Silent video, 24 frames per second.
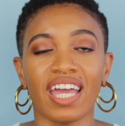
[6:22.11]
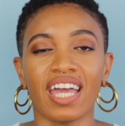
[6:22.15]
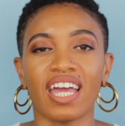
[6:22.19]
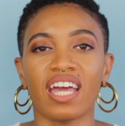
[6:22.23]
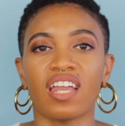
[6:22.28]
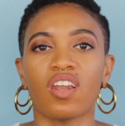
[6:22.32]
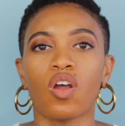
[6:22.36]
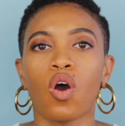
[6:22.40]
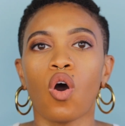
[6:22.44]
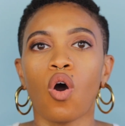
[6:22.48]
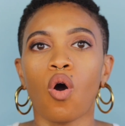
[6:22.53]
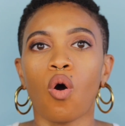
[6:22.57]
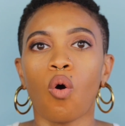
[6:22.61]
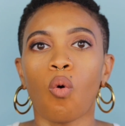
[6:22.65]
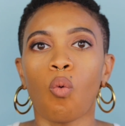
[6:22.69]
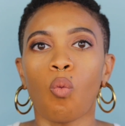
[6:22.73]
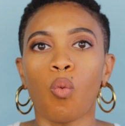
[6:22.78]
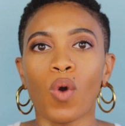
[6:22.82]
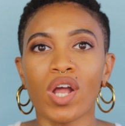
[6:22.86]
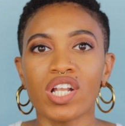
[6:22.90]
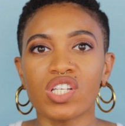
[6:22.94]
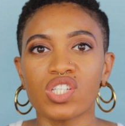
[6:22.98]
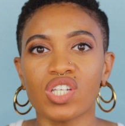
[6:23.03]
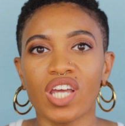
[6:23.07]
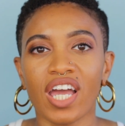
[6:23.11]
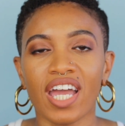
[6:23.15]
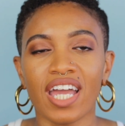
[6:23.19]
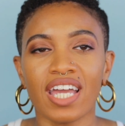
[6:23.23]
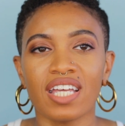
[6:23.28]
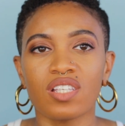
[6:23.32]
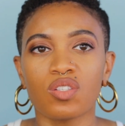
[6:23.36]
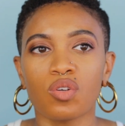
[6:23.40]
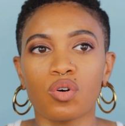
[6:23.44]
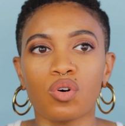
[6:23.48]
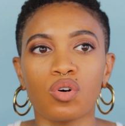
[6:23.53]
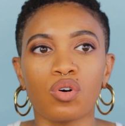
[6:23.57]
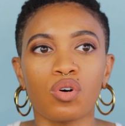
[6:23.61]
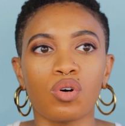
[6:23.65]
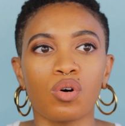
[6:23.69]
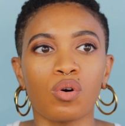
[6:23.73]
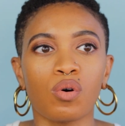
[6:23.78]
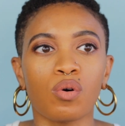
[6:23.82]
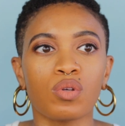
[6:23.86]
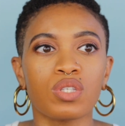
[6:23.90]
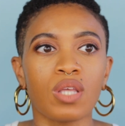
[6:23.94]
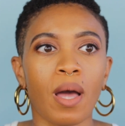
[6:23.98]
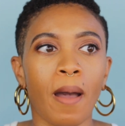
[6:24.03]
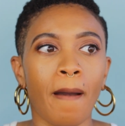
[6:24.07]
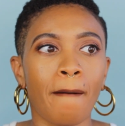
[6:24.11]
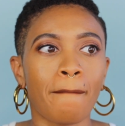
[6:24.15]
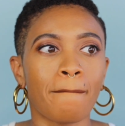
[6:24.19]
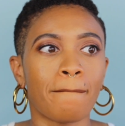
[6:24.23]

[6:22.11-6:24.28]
in witch hazels,